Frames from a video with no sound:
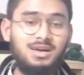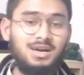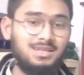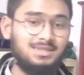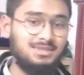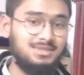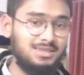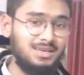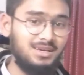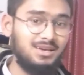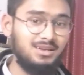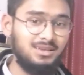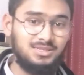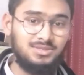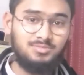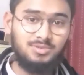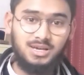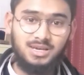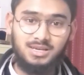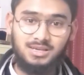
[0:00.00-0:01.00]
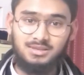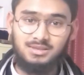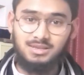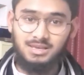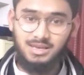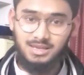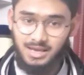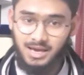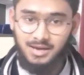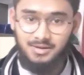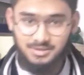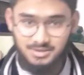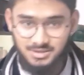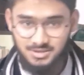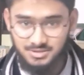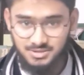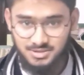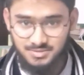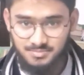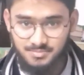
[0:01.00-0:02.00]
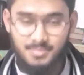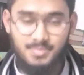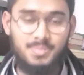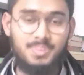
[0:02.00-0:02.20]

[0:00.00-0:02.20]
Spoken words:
and the second is by inheritance.